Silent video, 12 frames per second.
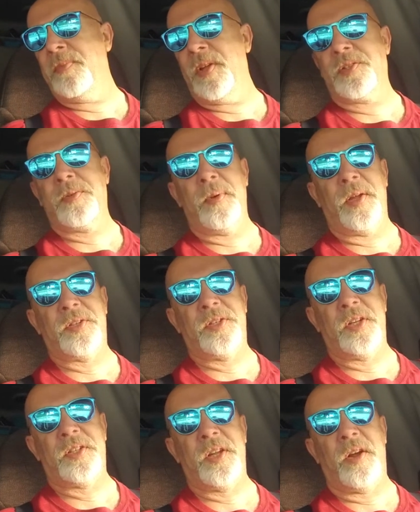That's about
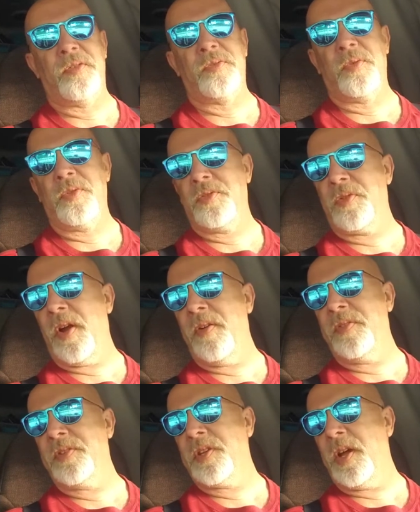6 hours worth of
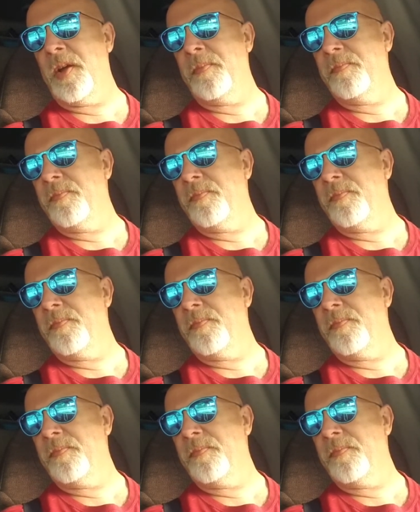driving time.